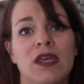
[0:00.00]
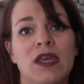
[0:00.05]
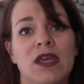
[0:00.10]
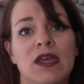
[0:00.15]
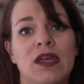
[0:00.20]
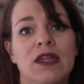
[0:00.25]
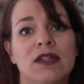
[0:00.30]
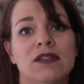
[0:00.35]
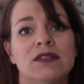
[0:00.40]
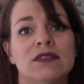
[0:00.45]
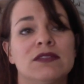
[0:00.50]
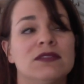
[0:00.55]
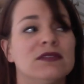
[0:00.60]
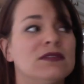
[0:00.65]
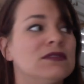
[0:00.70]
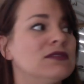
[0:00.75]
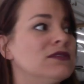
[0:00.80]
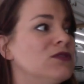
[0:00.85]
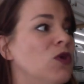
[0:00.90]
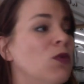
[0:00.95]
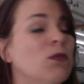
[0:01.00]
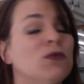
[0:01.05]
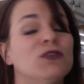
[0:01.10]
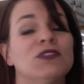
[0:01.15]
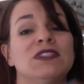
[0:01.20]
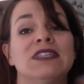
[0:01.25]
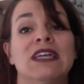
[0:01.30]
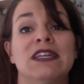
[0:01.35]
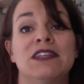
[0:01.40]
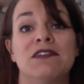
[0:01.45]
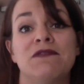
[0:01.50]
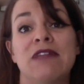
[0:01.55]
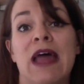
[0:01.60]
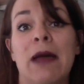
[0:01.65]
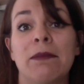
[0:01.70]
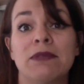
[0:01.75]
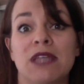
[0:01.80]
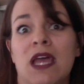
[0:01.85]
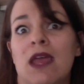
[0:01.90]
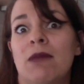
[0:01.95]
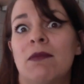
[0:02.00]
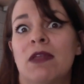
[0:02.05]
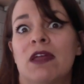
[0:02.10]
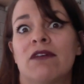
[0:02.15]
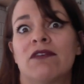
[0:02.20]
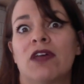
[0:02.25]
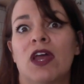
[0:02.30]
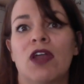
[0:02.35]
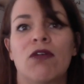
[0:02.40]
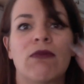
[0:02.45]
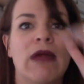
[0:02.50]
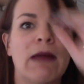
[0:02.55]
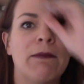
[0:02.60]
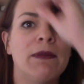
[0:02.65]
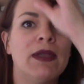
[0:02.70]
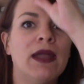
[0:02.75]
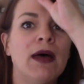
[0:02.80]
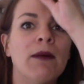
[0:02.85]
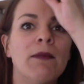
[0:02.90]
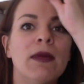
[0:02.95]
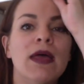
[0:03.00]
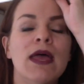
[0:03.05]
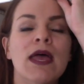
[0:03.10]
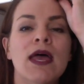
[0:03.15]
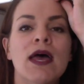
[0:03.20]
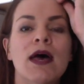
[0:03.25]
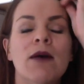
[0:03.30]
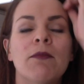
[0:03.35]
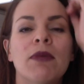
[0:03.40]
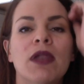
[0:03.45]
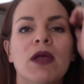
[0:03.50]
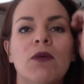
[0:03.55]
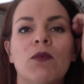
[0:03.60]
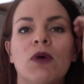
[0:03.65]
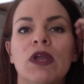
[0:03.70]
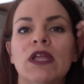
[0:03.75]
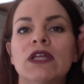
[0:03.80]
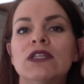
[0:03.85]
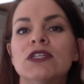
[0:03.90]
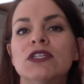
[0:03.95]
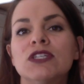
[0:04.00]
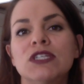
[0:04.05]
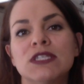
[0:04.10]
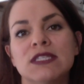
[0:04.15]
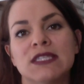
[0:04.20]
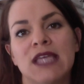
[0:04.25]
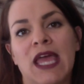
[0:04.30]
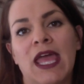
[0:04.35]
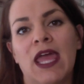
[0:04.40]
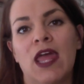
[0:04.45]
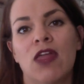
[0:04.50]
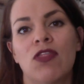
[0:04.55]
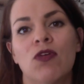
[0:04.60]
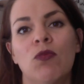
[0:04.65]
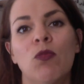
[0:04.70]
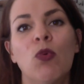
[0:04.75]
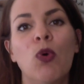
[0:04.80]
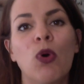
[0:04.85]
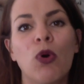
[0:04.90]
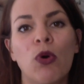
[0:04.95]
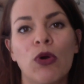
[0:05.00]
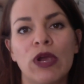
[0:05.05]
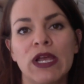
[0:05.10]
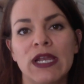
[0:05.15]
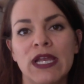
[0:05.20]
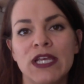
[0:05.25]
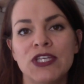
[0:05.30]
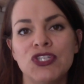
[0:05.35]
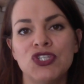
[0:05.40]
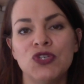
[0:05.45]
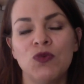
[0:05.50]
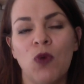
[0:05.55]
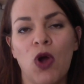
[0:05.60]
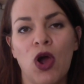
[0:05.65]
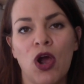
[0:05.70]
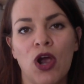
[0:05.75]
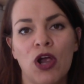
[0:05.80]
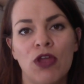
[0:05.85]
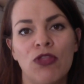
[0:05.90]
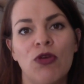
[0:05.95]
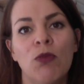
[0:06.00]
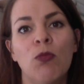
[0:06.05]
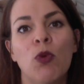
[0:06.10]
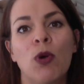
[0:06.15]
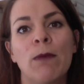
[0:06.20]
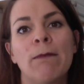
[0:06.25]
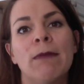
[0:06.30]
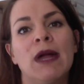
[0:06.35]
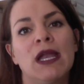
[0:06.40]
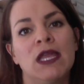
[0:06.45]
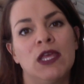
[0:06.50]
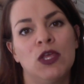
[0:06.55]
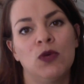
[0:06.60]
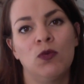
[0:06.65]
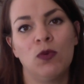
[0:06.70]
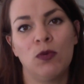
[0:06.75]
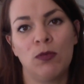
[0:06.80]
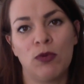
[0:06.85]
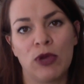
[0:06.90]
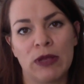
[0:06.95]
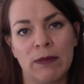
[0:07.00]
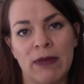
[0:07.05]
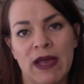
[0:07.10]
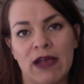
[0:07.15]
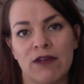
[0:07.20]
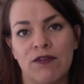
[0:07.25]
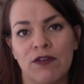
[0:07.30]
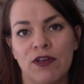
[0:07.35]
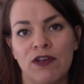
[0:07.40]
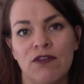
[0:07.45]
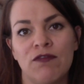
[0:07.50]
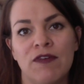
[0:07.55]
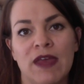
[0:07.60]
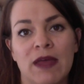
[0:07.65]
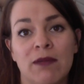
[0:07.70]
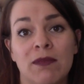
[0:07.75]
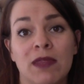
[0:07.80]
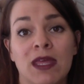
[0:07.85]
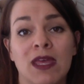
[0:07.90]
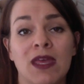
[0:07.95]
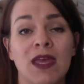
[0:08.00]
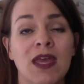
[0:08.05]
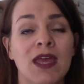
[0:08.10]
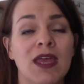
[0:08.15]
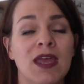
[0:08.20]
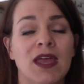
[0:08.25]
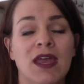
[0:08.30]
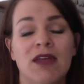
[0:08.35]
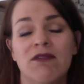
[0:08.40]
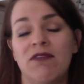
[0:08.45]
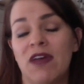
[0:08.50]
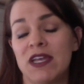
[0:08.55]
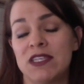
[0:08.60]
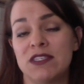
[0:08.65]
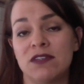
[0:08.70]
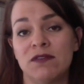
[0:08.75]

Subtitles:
it's almost the end of nap time and I've got to wrap it up. But I wanted to just say, the more organized you are, the more money you will bring back for your family. Vice